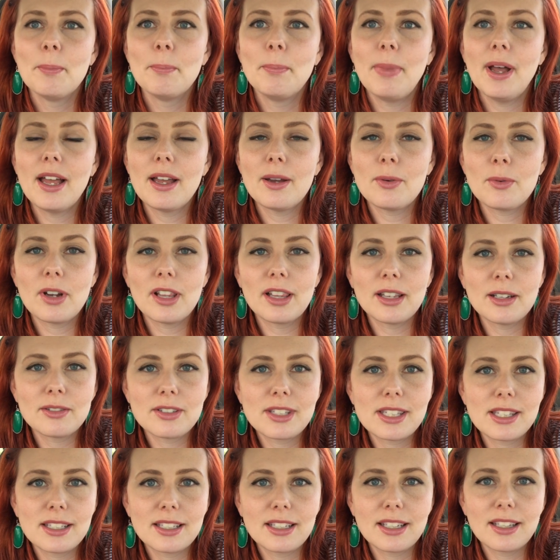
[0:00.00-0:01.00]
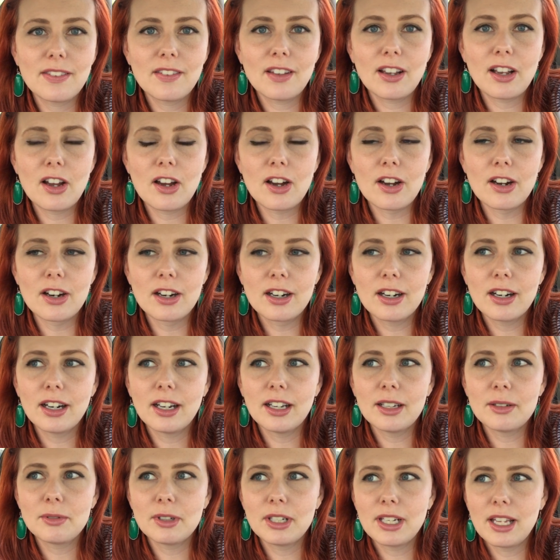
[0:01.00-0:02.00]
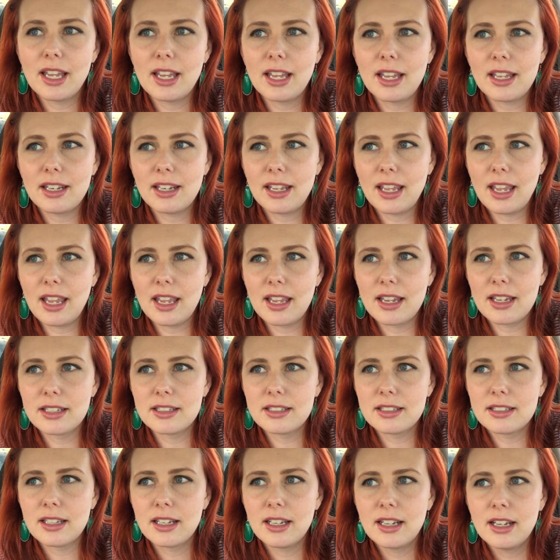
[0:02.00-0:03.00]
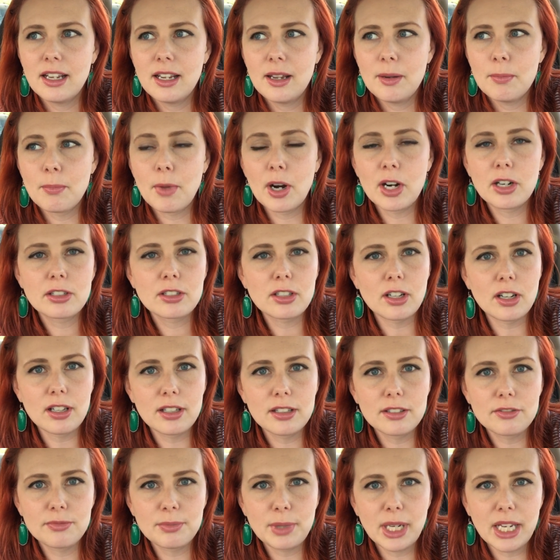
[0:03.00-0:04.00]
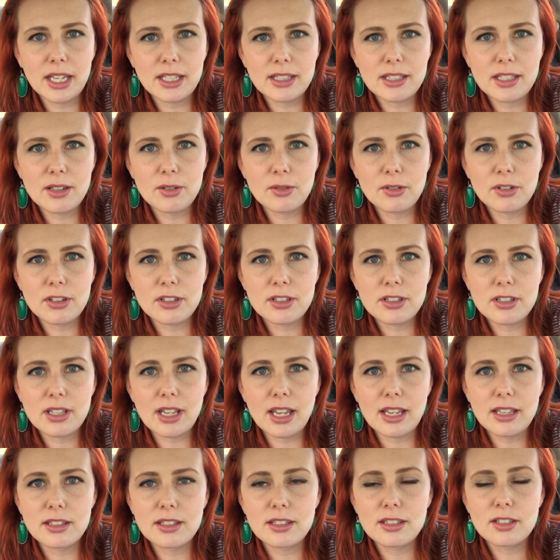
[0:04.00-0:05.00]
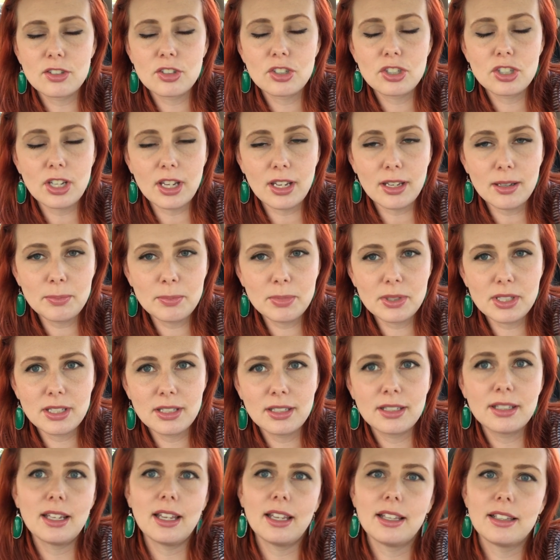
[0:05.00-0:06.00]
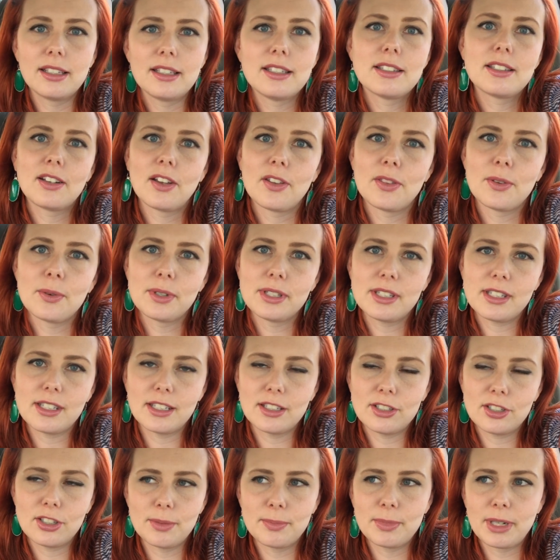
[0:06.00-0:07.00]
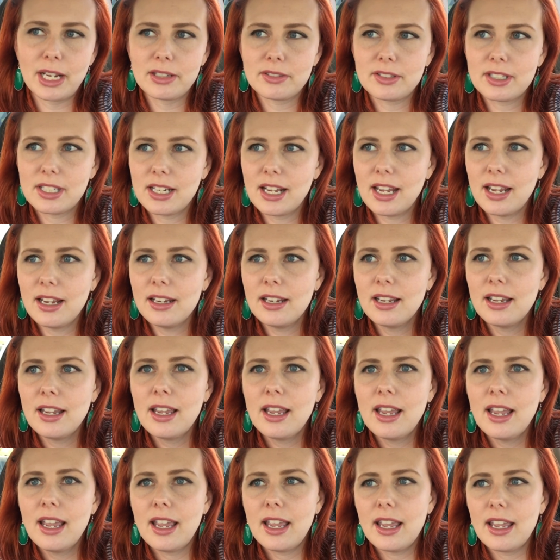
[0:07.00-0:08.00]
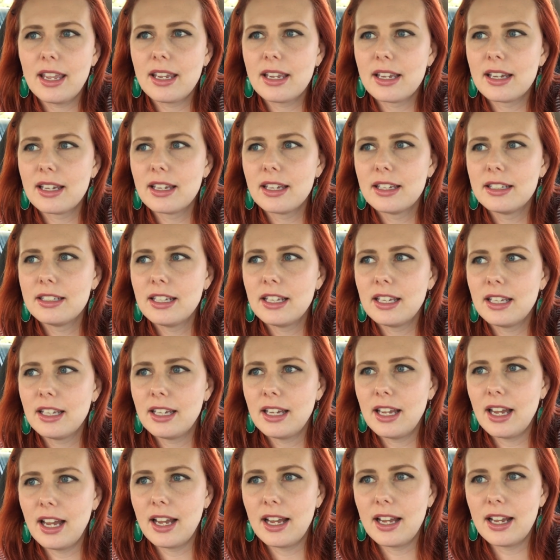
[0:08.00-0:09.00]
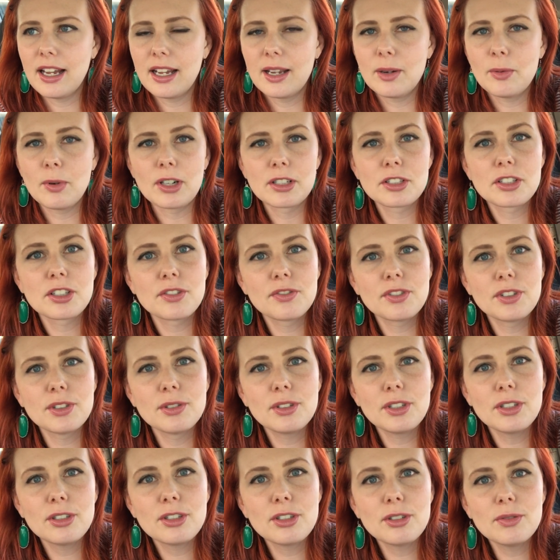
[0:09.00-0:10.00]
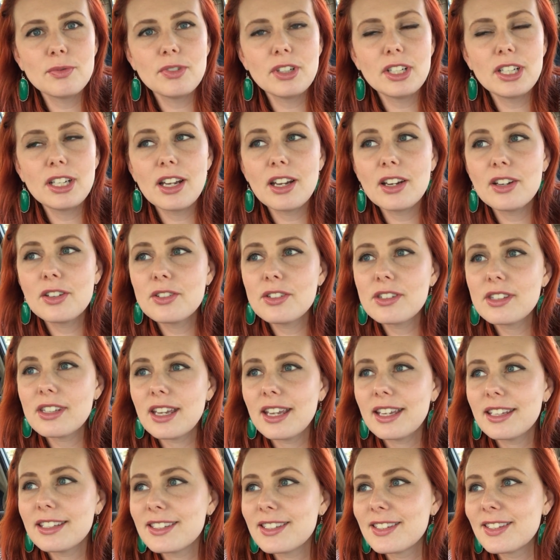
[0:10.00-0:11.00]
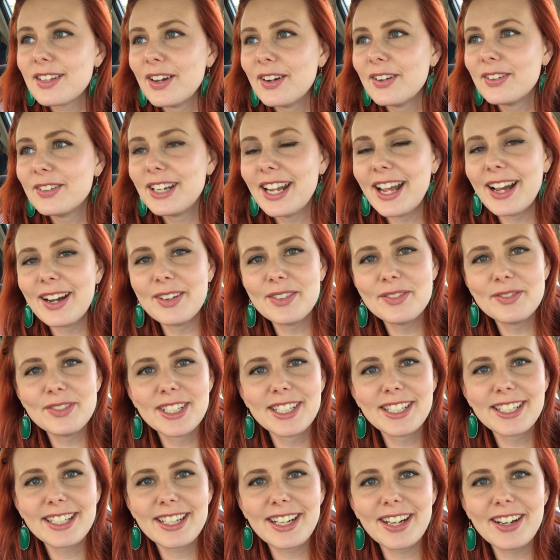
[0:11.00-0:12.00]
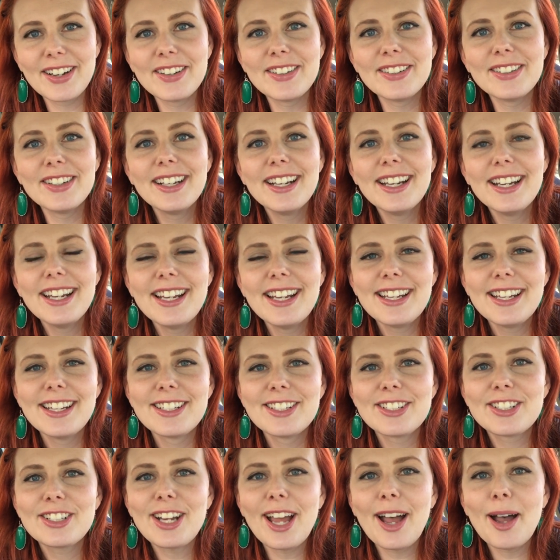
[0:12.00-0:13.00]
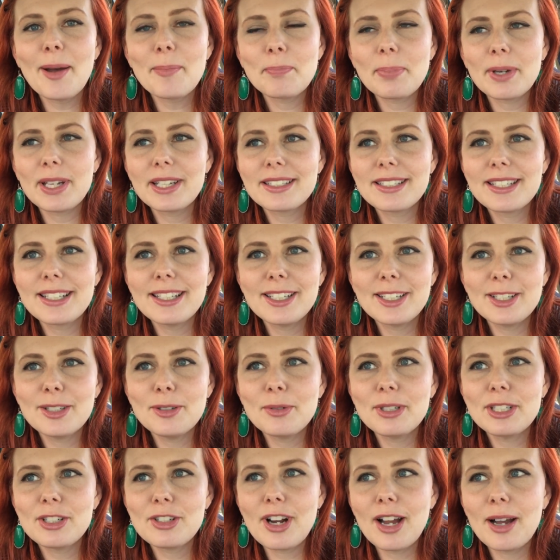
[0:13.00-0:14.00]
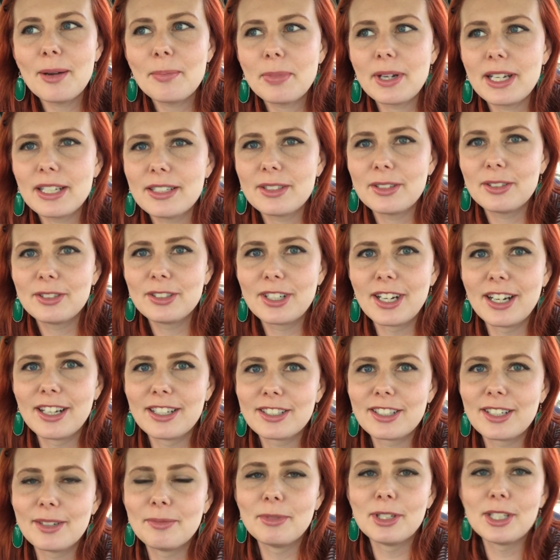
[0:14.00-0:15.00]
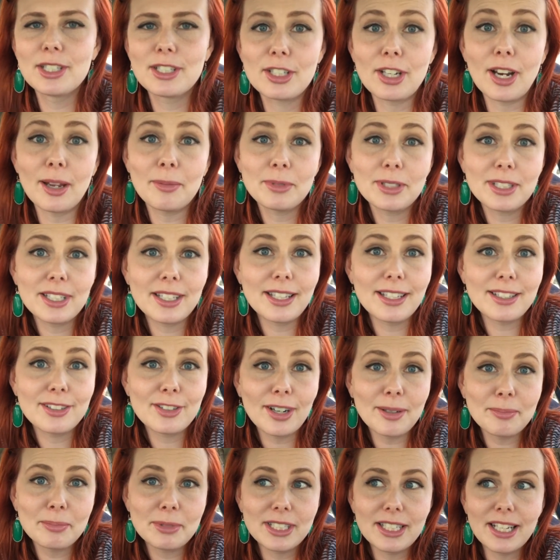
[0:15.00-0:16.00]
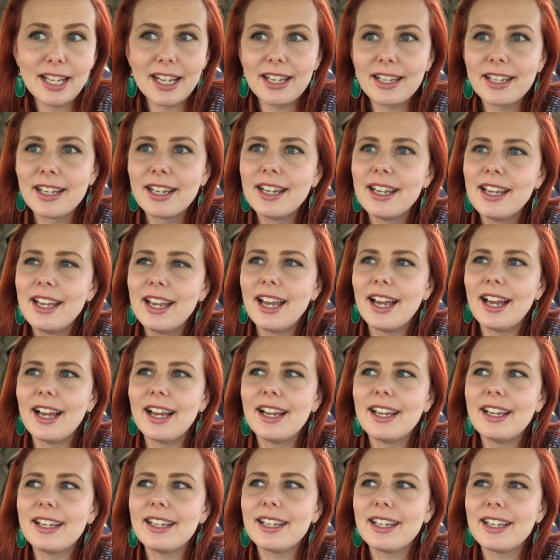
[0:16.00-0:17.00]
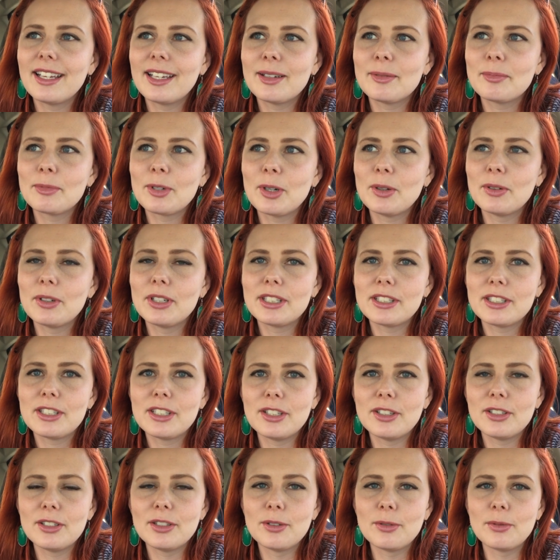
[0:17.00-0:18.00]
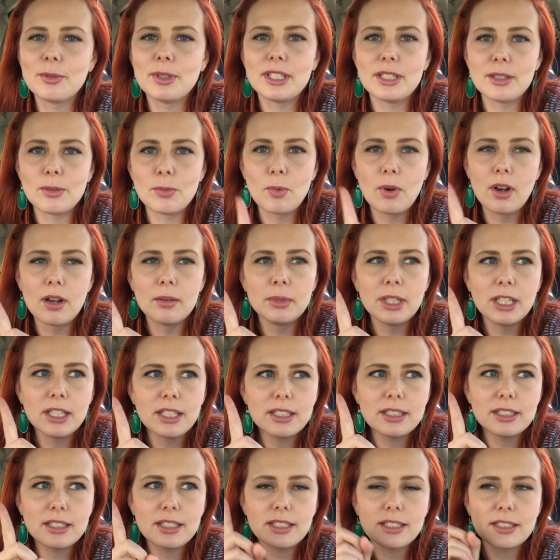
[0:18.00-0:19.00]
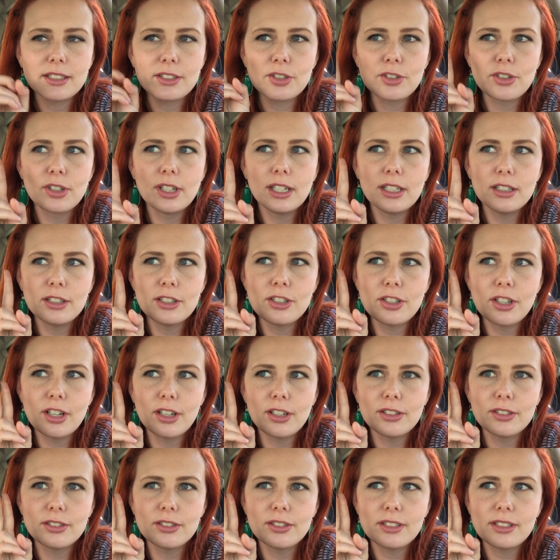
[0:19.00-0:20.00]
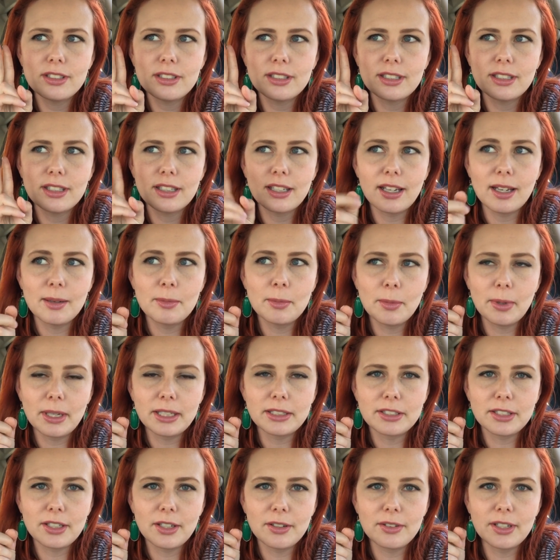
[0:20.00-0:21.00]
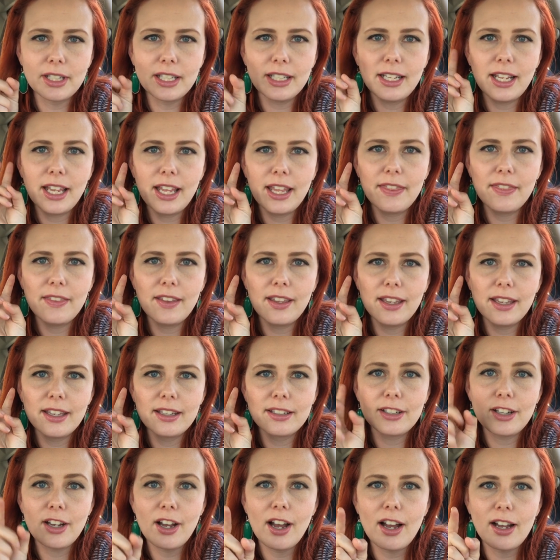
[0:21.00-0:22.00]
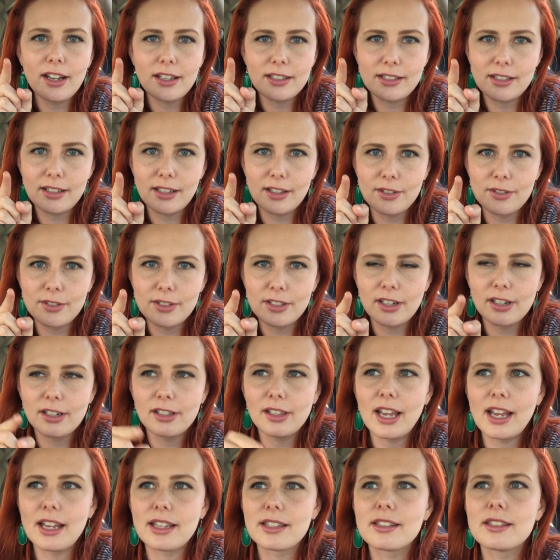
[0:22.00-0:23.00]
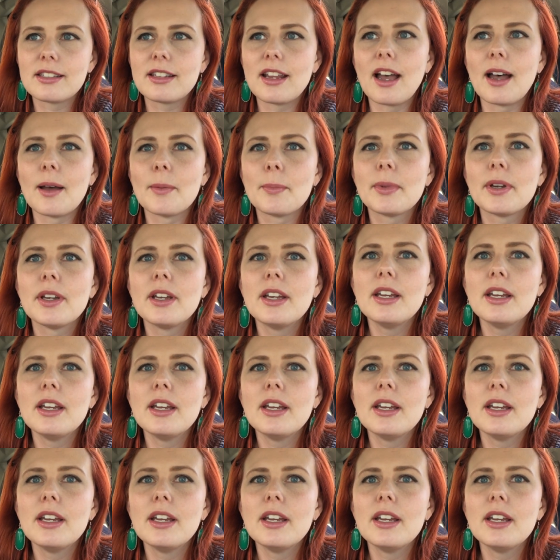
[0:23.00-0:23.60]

But while I was sitting in the car, I went ahead and marked all of my Etsy orders as shipped. At least all the ones that shipped out today, and I watched a few YouTube videos, and so now I'm gonna go shop till we drop. I told Josh I'm gonna shop till I drop today. I am going to, we did Walmart, Trader Joe's, I'm about to go in, and then Costco is our last stop.